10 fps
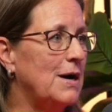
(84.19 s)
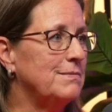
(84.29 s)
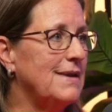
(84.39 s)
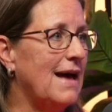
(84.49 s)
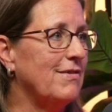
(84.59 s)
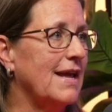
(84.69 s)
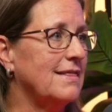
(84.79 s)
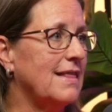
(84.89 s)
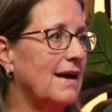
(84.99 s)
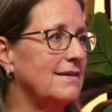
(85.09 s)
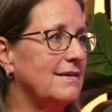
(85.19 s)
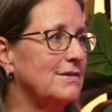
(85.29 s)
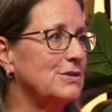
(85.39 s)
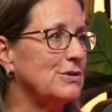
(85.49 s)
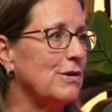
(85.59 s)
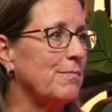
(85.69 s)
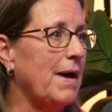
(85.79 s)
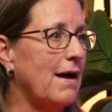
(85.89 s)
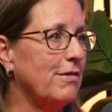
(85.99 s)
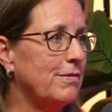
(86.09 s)
navigate that uncertain
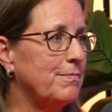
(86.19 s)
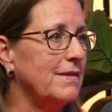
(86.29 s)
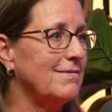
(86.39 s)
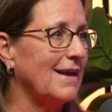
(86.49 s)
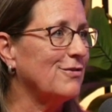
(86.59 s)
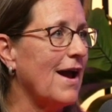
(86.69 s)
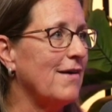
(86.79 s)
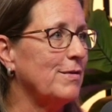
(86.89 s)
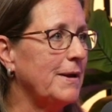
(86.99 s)
path. But thanks for having me.